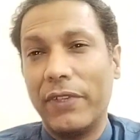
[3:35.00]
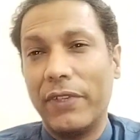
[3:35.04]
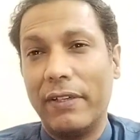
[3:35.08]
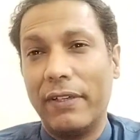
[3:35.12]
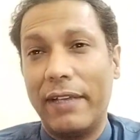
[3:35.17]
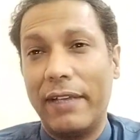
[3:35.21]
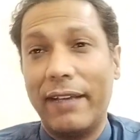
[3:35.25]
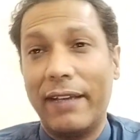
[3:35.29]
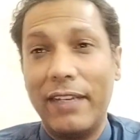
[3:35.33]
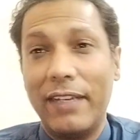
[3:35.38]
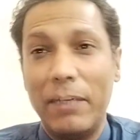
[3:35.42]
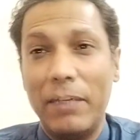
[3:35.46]

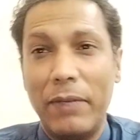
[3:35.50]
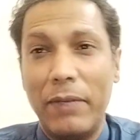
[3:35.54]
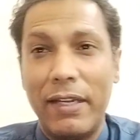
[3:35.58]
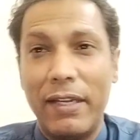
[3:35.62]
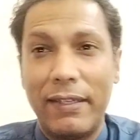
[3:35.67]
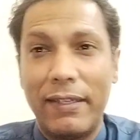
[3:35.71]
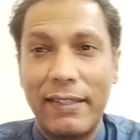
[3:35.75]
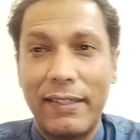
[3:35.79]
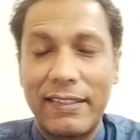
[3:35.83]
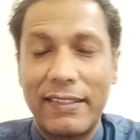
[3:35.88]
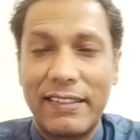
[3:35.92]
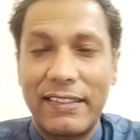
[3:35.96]

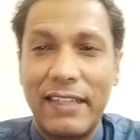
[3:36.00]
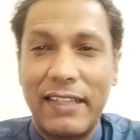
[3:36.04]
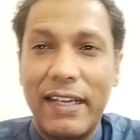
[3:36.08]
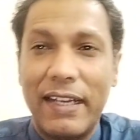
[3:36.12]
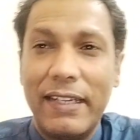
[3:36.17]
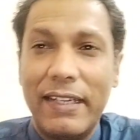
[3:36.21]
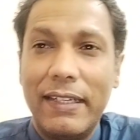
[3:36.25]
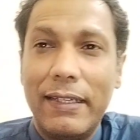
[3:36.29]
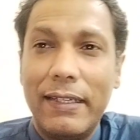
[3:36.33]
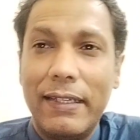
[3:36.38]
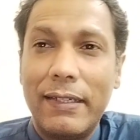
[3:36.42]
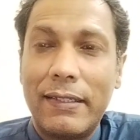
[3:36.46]
agreement
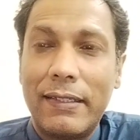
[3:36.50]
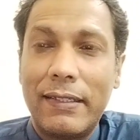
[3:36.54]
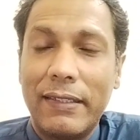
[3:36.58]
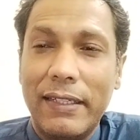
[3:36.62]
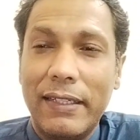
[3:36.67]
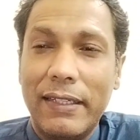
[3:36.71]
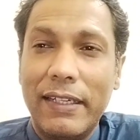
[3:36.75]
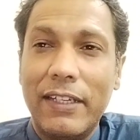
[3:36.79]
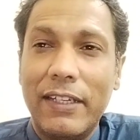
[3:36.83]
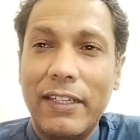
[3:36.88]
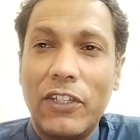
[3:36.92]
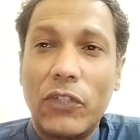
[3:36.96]
signed
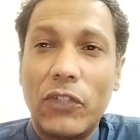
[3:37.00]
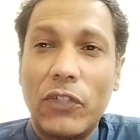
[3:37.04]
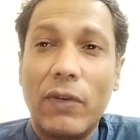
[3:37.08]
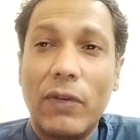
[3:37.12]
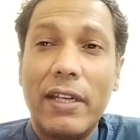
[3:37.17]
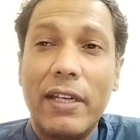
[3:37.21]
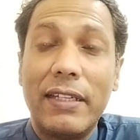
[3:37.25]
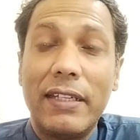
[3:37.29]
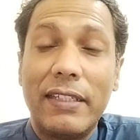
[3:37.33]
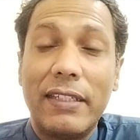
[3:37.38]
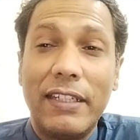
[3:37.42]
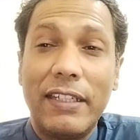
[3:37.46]
in
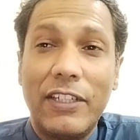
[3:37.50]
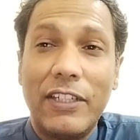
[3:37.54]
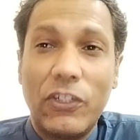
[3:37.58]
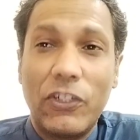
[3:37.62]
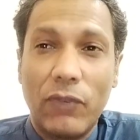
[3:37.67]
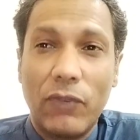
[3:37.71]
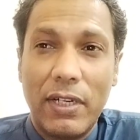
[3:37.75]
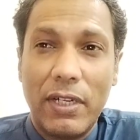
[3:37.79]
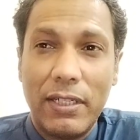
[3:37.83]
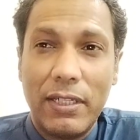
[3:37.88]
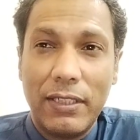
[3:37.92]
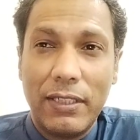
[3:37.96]

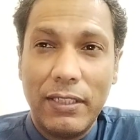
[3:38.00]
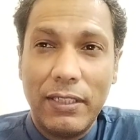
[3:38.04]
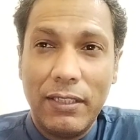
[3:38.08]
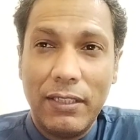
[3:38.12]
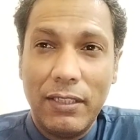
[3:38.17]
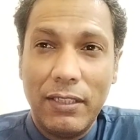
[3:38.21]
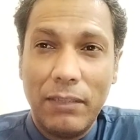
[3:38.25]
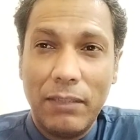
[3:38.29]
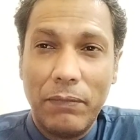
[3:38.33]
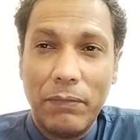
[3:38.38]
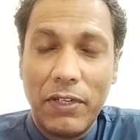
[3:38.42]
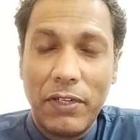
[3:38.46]

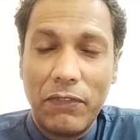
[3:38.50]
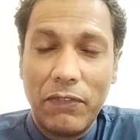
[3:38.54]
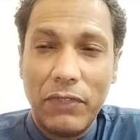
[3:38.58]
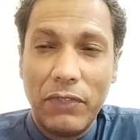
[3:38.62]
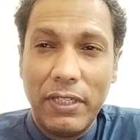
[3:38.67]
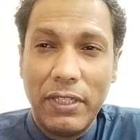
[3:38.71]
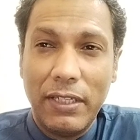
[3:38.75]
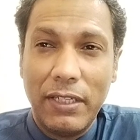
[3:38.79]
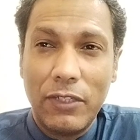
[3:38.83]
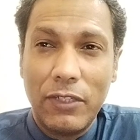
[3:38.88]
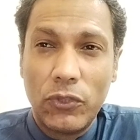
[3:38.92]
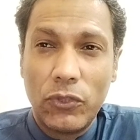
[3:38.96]
2020
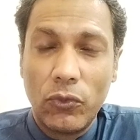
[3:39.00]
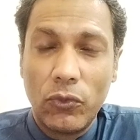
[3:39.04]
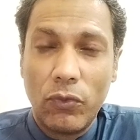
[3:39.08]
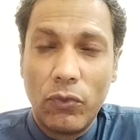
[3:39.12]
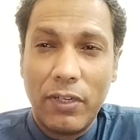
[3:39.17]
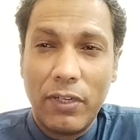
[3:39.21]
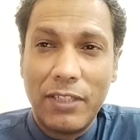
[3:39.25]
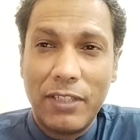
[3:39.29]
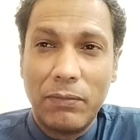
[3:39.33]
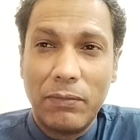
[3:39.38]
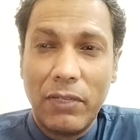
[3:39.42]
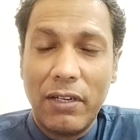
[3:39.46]
between
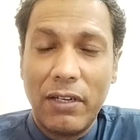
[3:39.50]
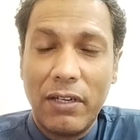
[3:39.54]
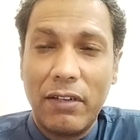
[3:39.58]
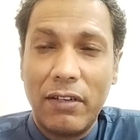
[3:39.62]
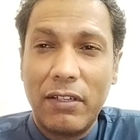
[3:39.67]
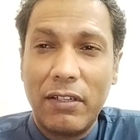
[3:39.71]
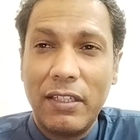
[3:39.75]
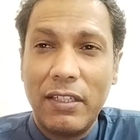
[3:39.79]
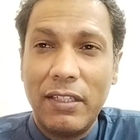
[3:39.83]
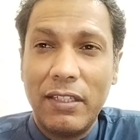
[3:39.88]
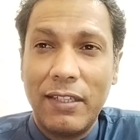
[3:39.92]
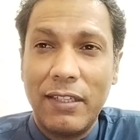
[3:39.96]
Sudanese
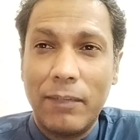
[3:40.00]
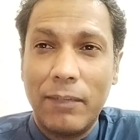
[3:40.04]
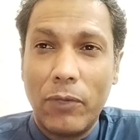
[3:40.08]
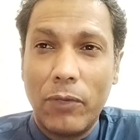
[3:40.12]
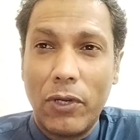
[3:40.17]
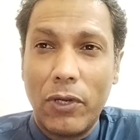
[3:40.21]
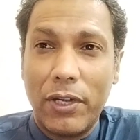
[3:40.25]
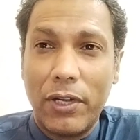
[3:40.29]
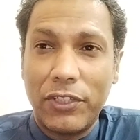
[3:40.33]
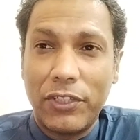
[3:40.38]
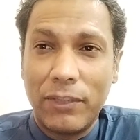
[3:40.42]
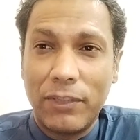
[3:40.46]
military and
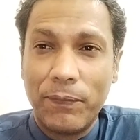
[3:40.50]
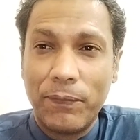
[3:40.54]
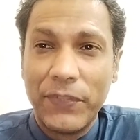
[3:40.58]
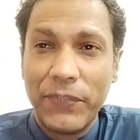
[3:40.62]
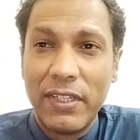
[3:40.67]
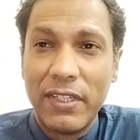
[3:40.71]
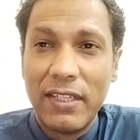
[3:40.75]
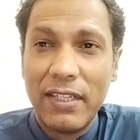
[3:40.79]
politicians.